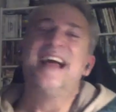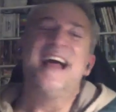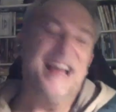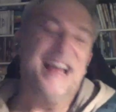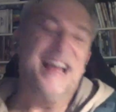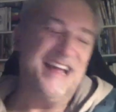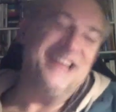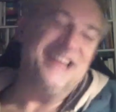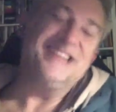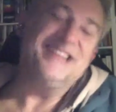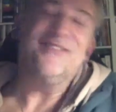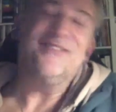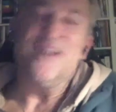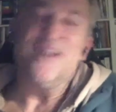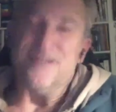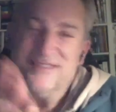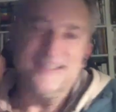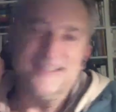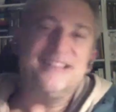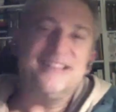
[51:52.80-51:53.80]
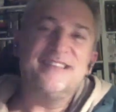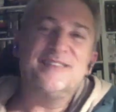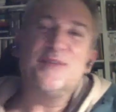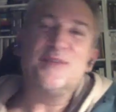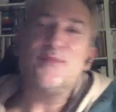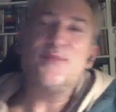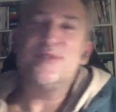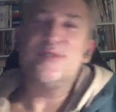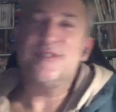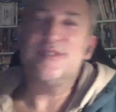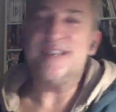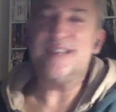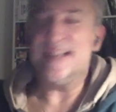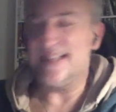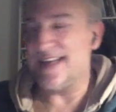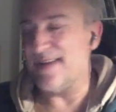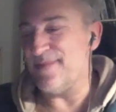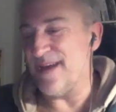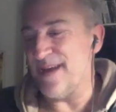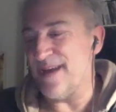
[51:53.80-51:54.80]
And well, this is a project
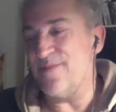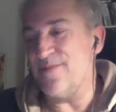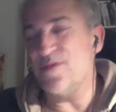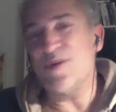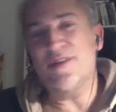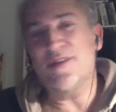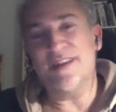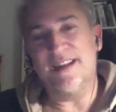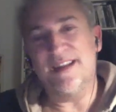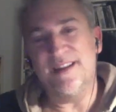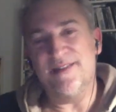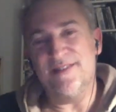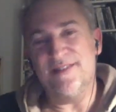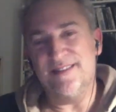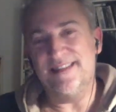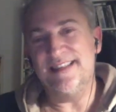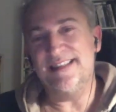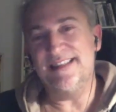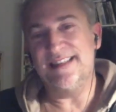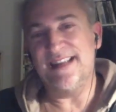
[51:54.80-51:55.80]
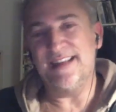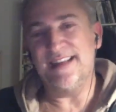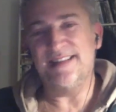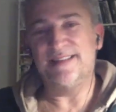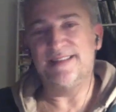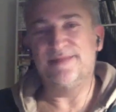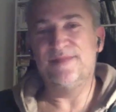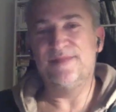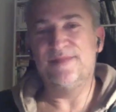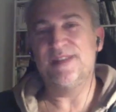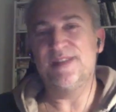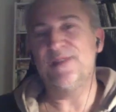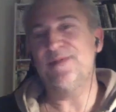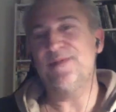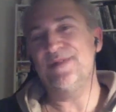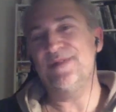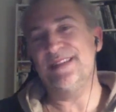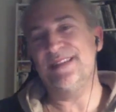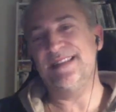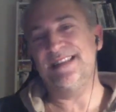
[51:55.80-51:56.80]
I'm working on these days. So we
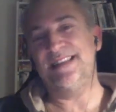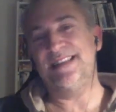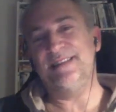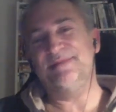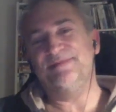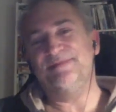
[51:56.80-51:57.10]
will see.